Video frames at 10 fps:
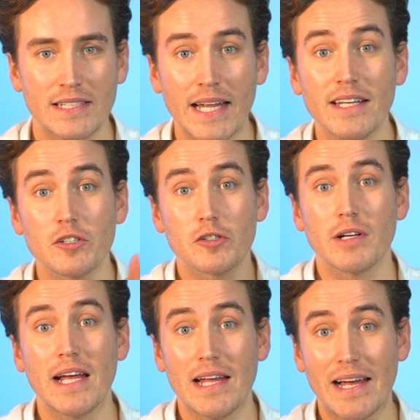tend to
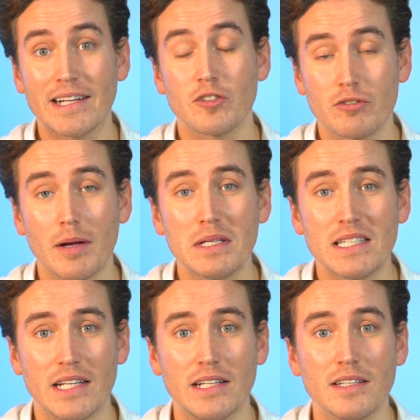create
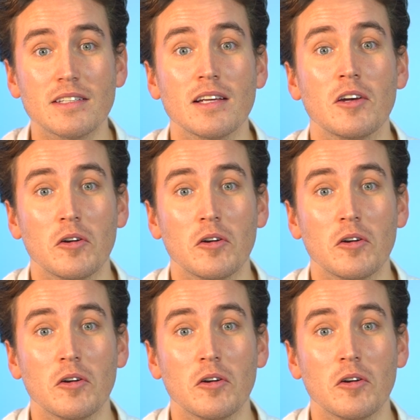extremities